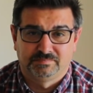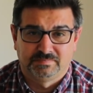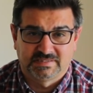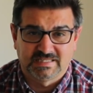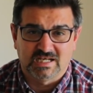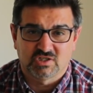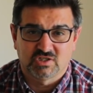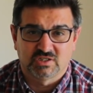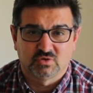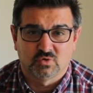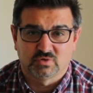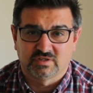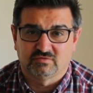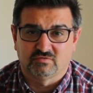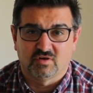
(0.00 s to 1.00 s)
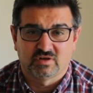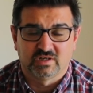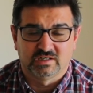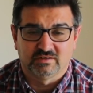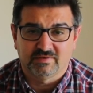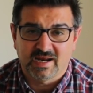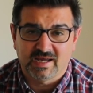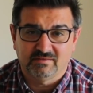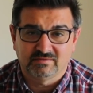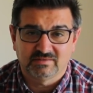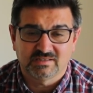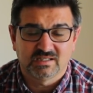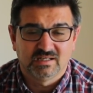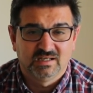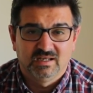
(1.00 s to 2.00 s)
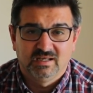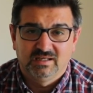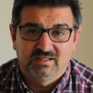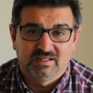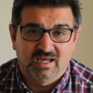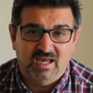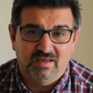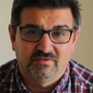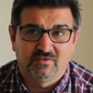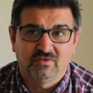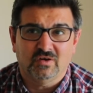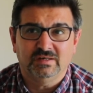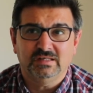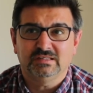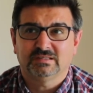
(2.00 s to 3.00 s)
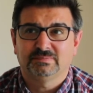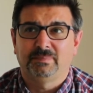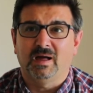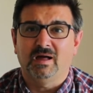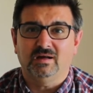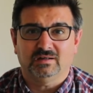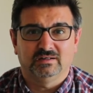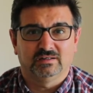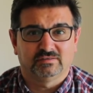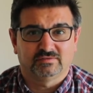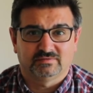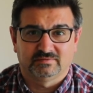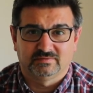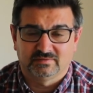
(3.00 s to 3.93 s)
potentially torches rocking around. Yeah, if you've got any sparklers